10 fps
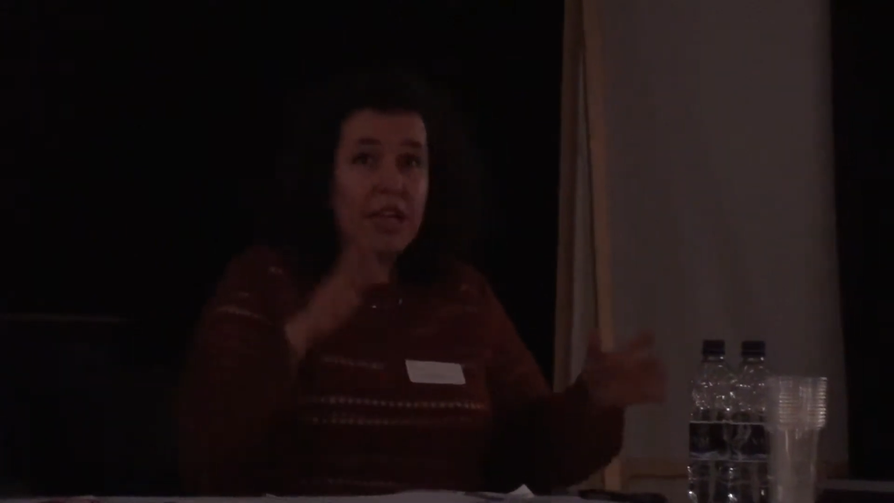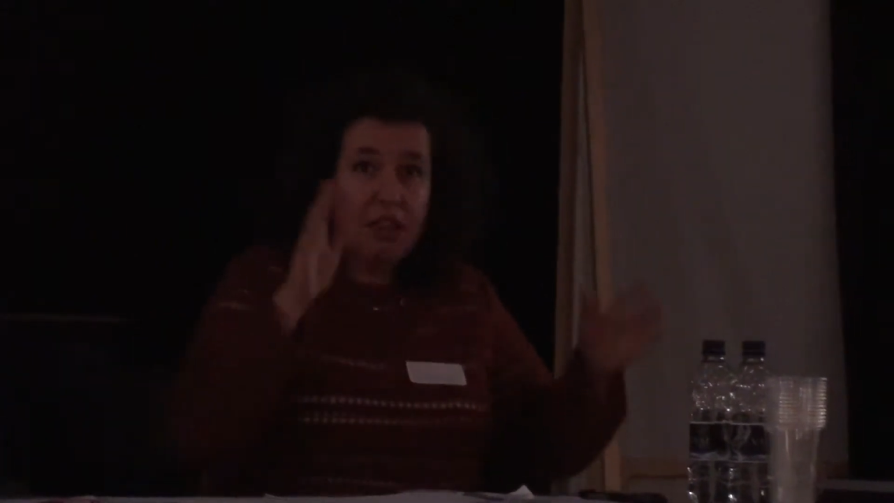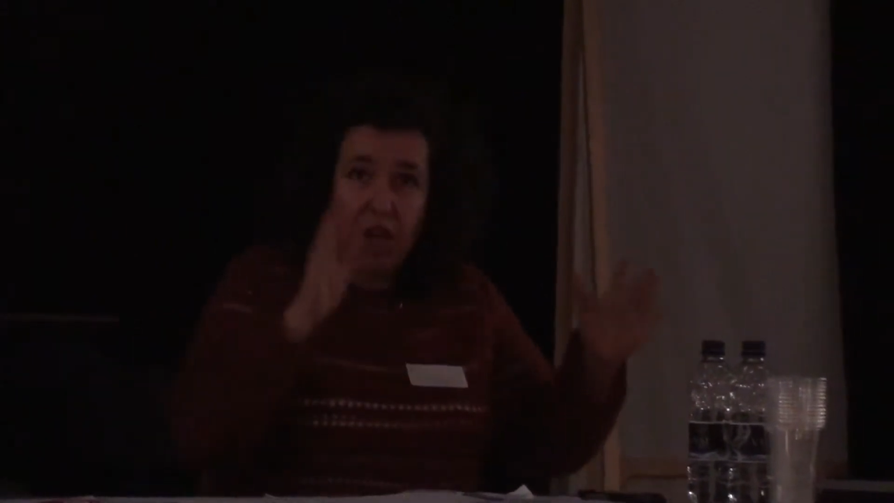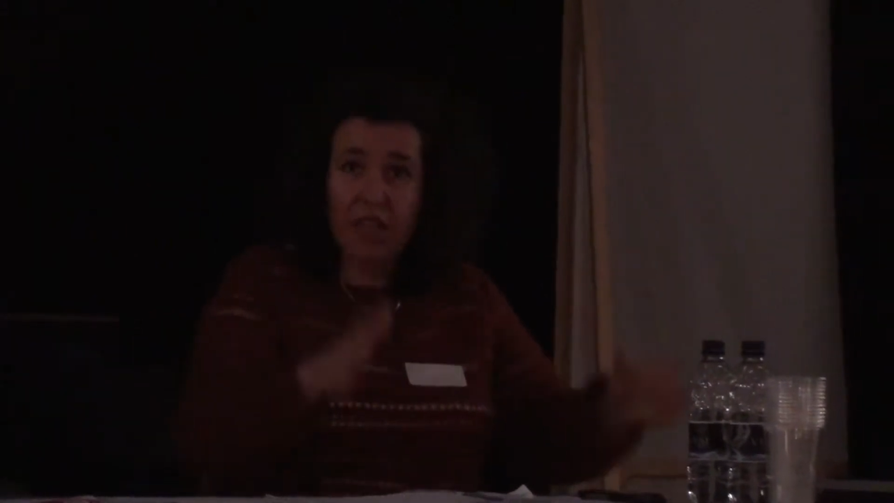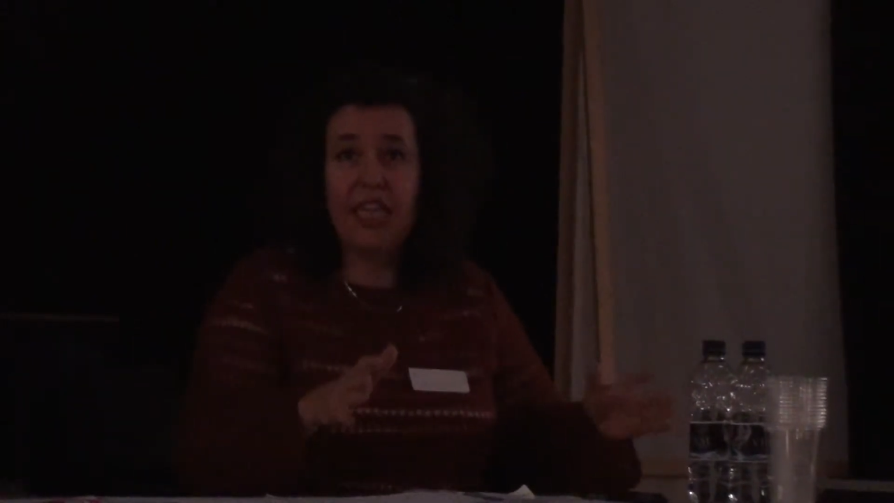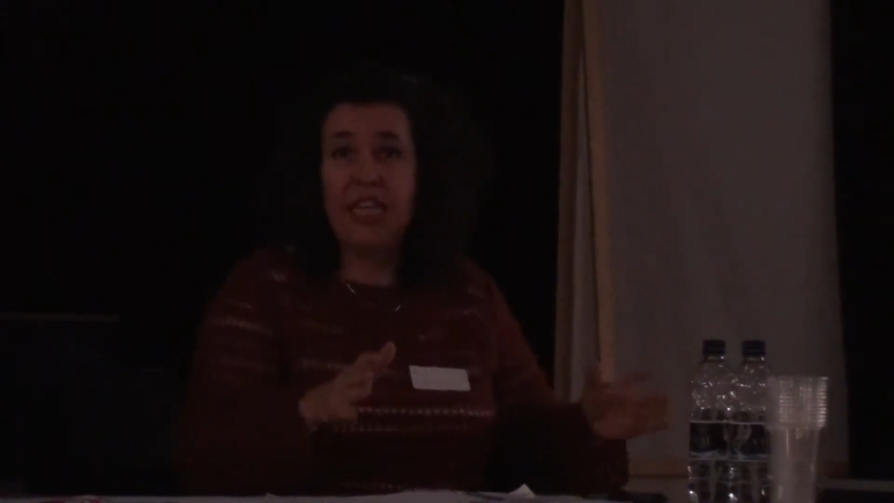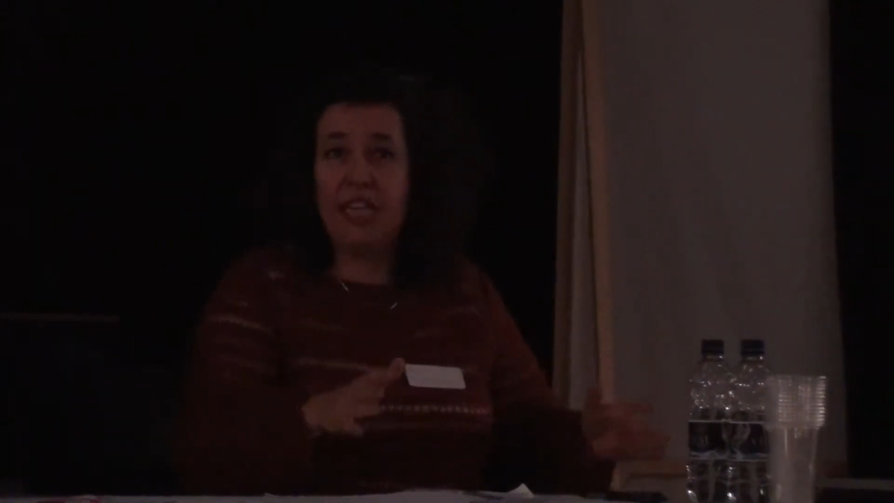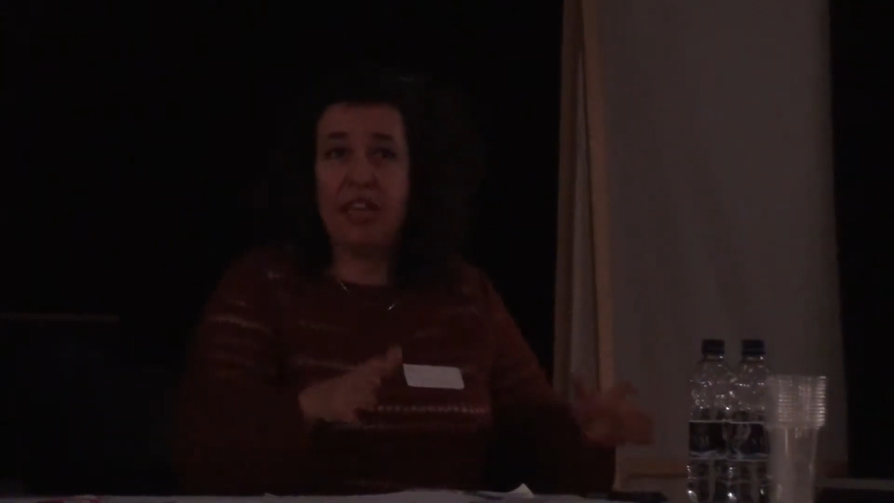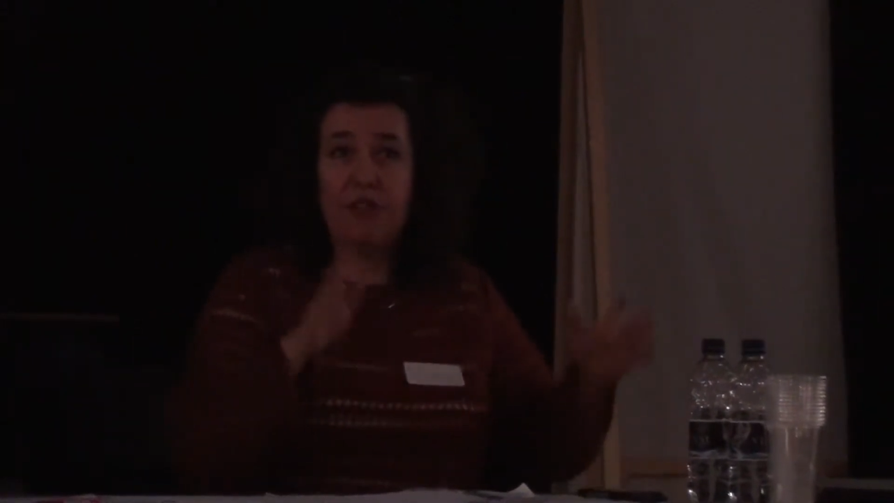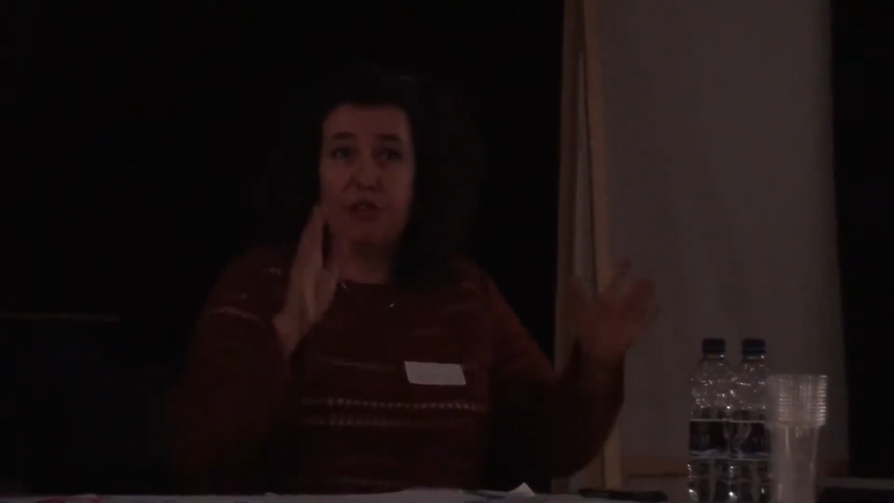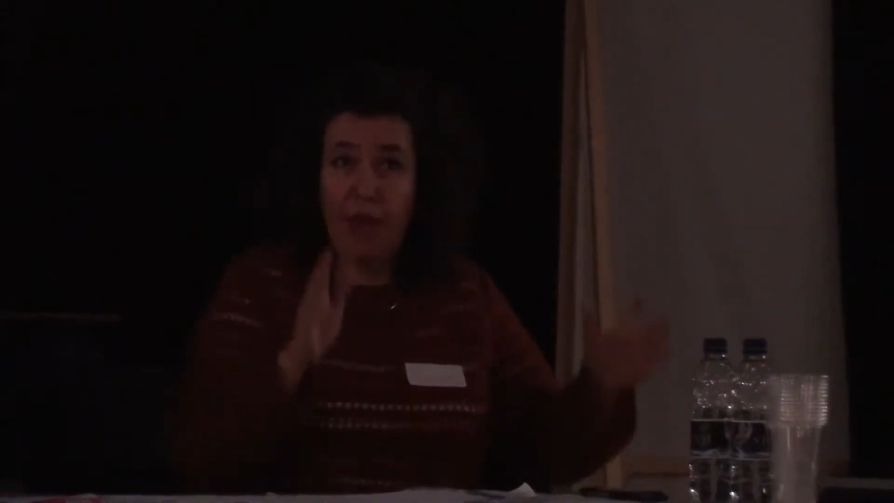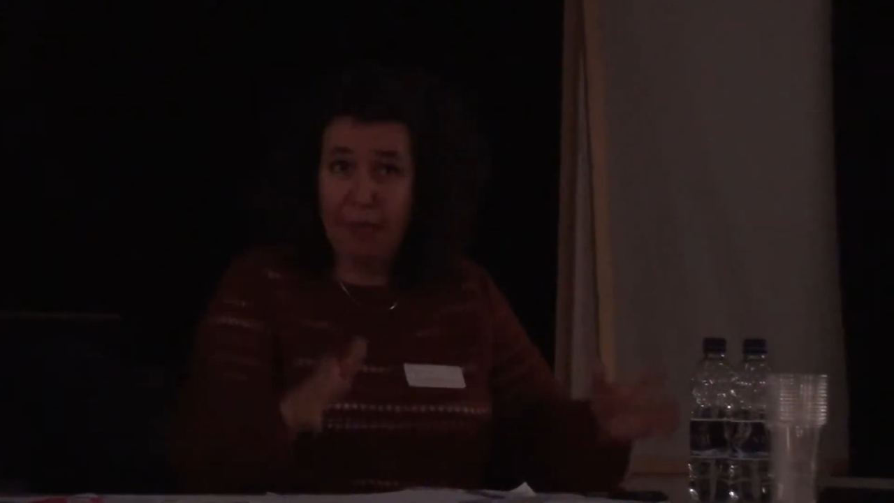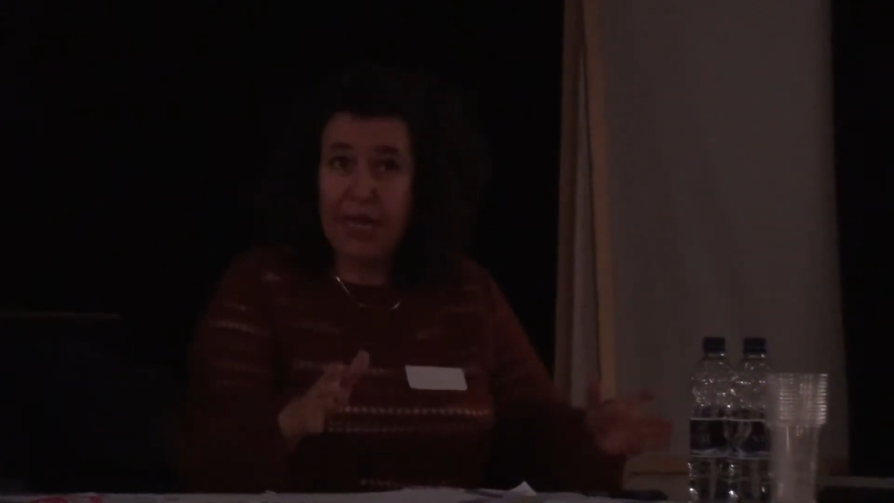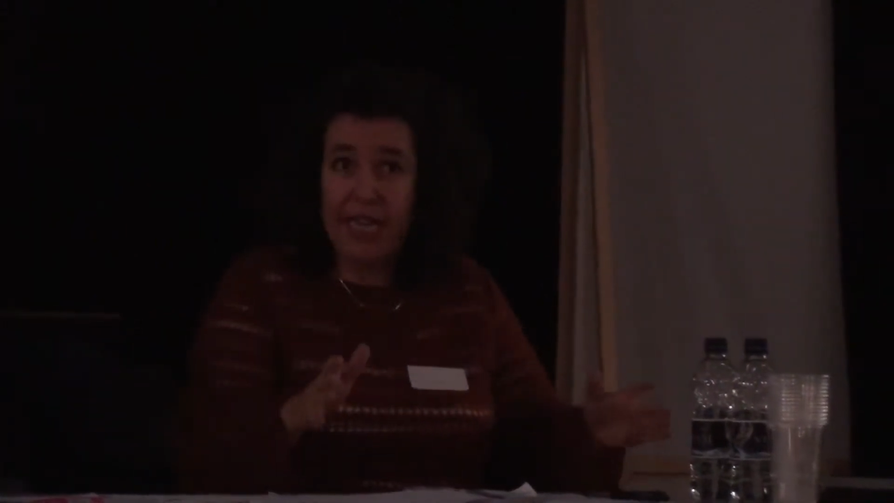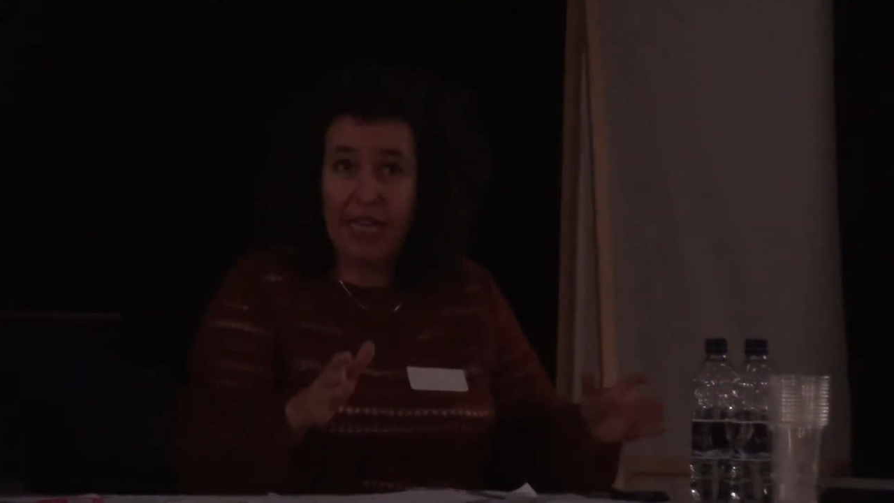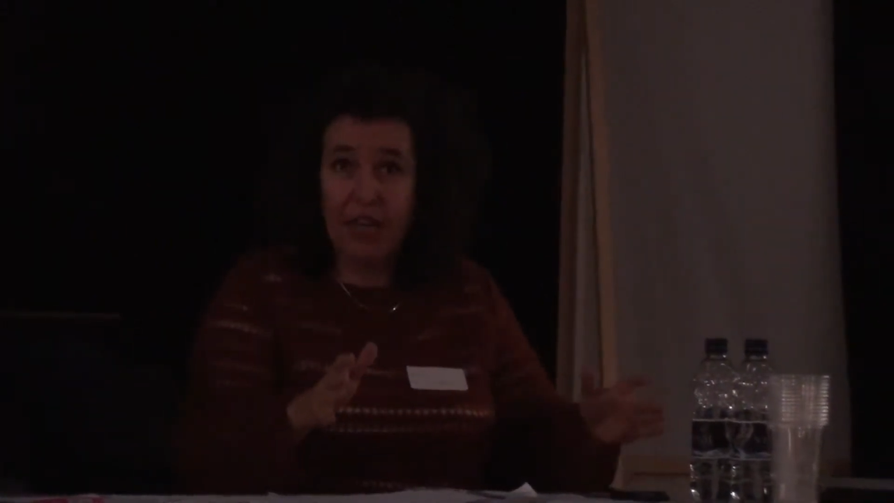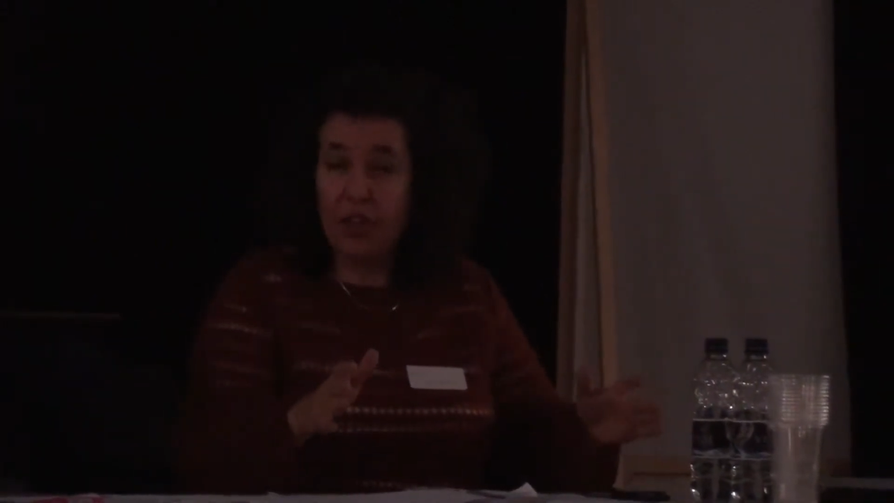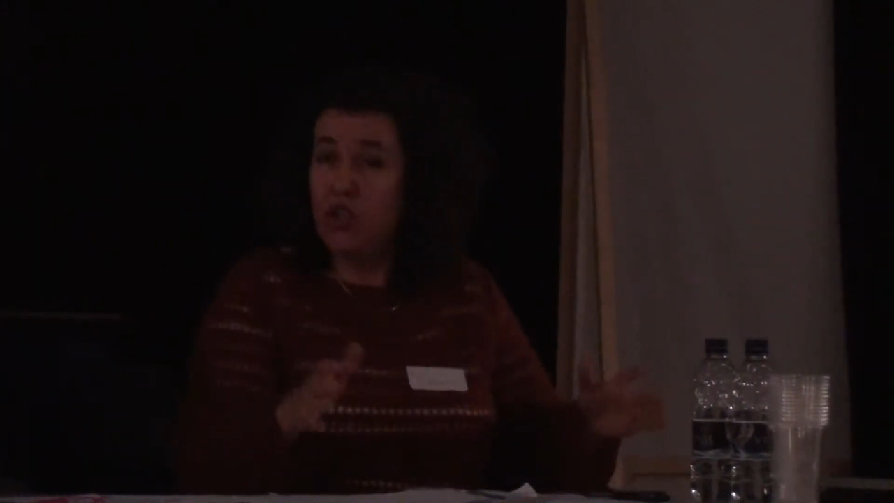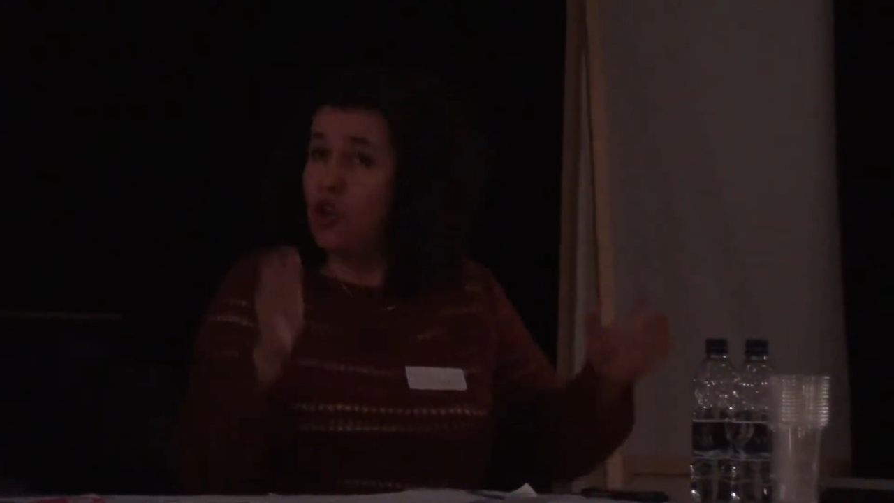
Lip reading: touching each other, grabbing each other,